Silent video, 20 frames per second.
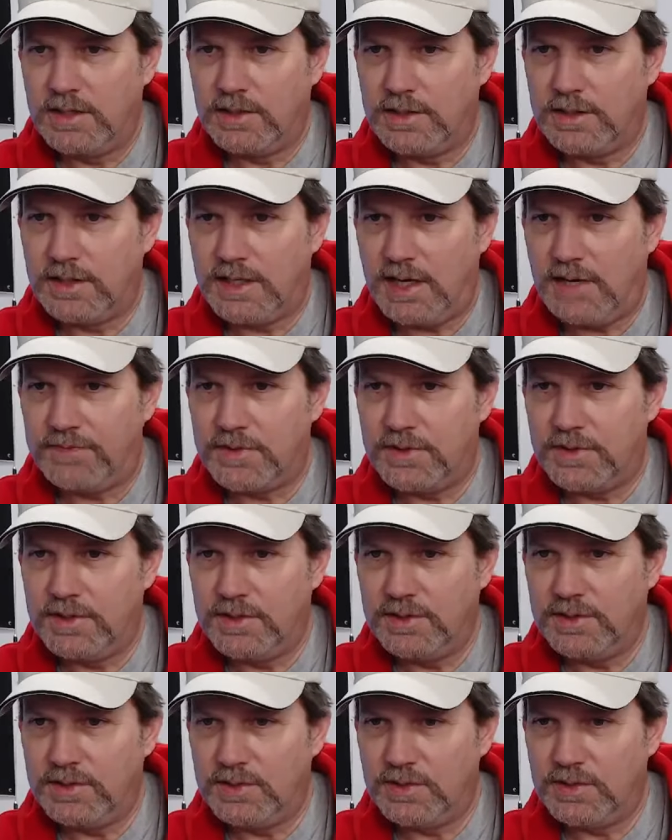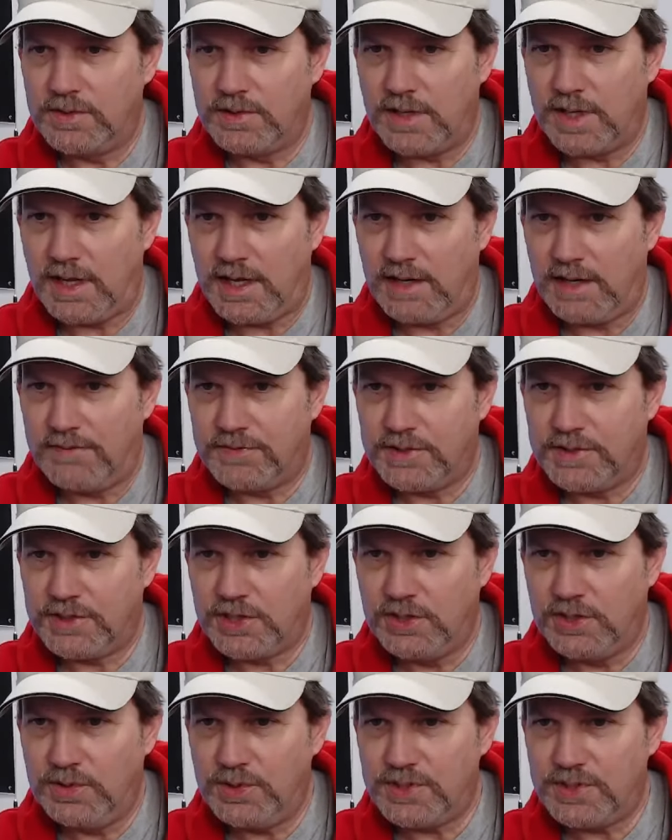Good afternoon. I have
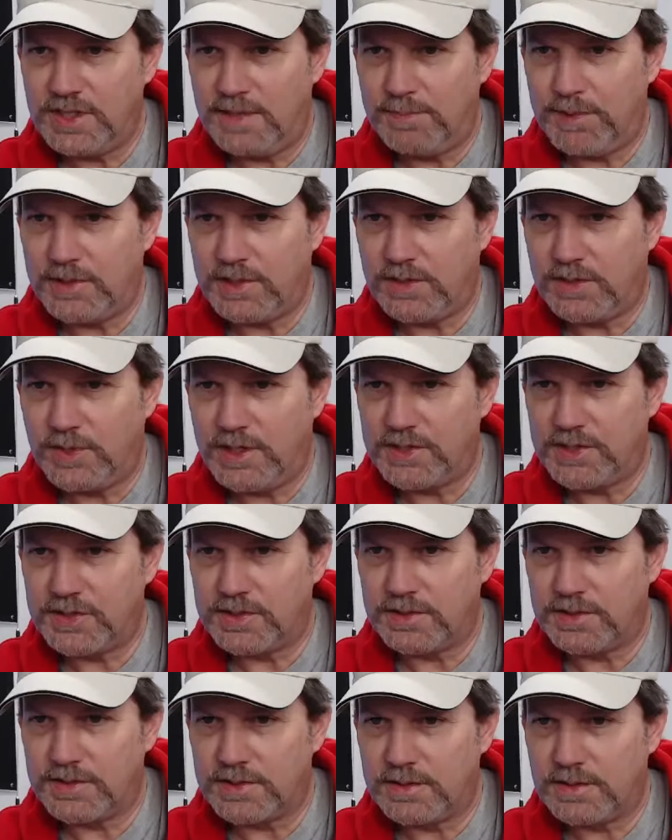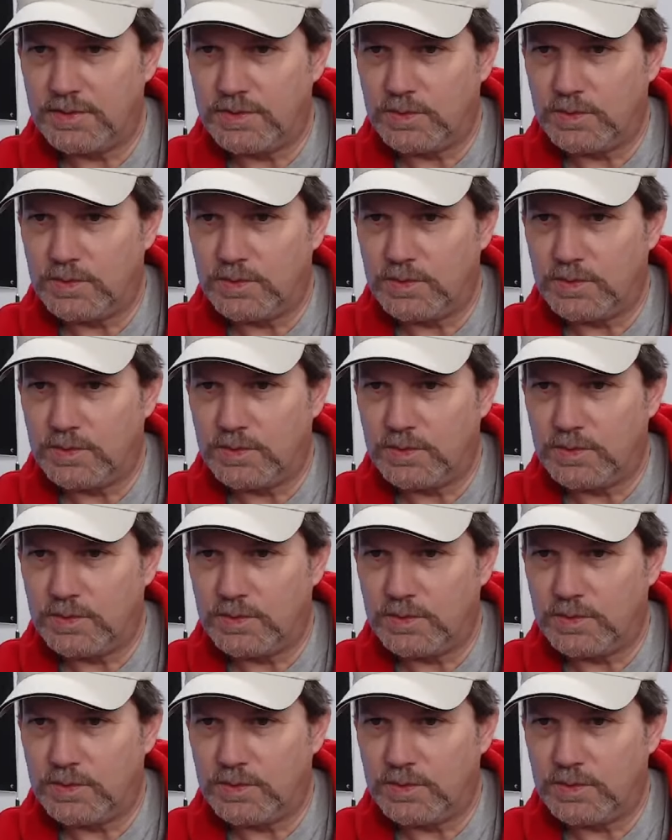2 separate questions.